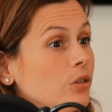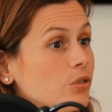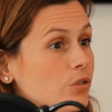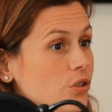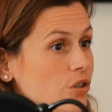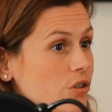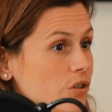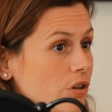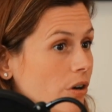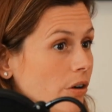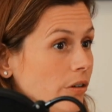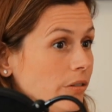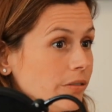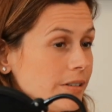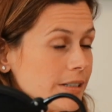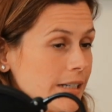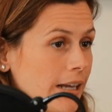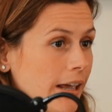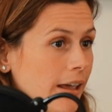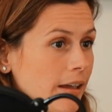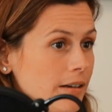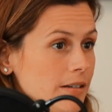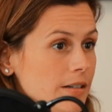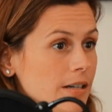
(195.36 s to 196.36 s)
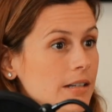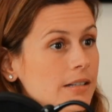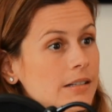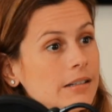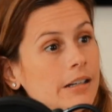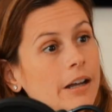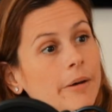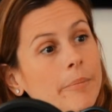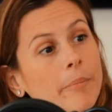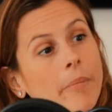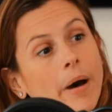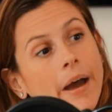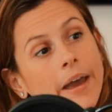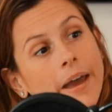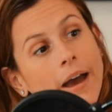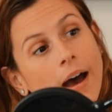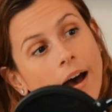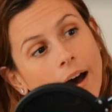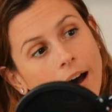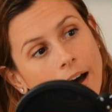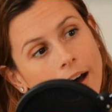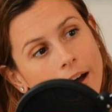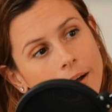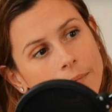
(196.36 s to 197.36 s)
nutrition content is done by
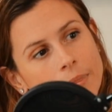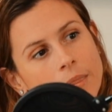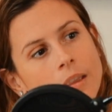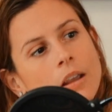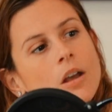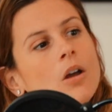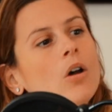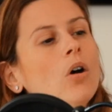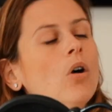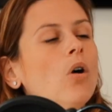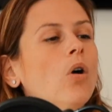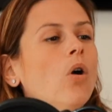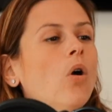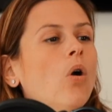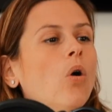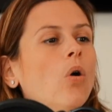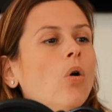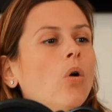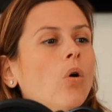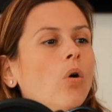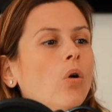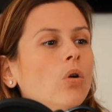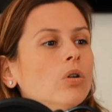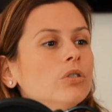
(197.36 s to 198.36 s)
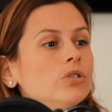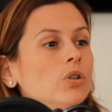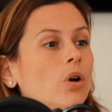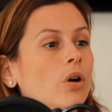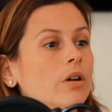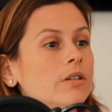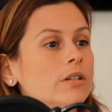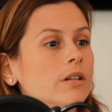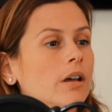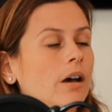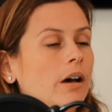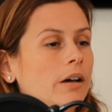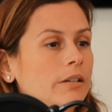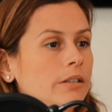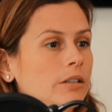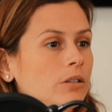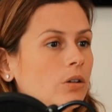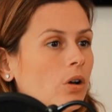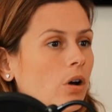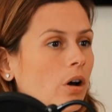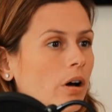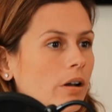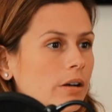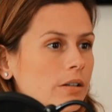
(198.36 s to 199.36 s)
her, or Dr. Adam
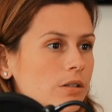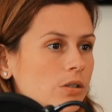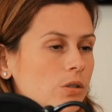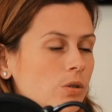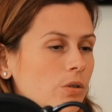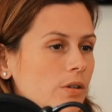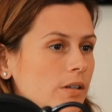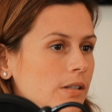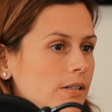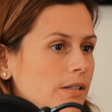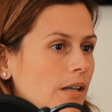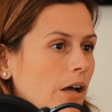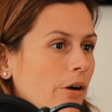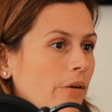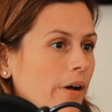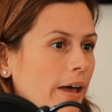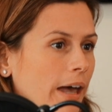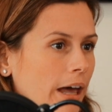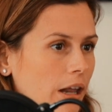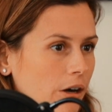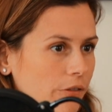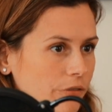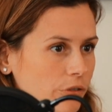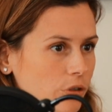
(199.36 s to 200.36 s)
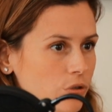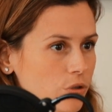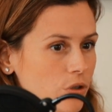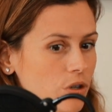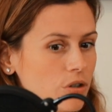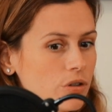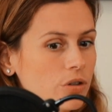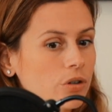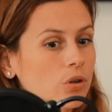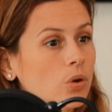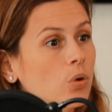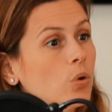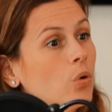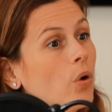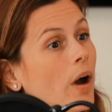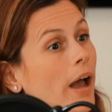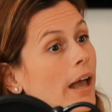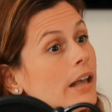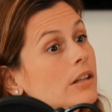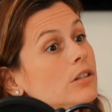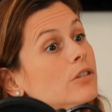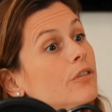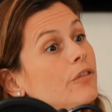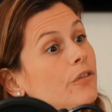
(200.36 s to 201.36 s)
Collins, who is our head of nutrition, who
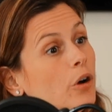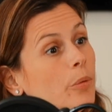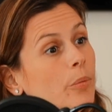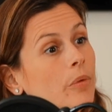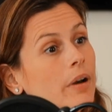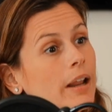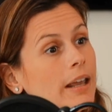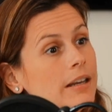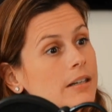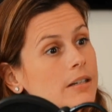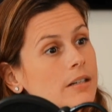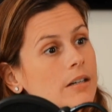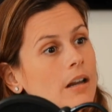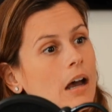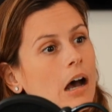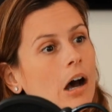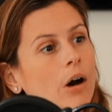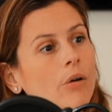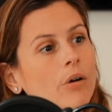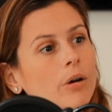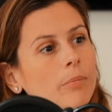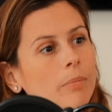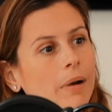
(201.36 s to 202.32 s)
has formulated our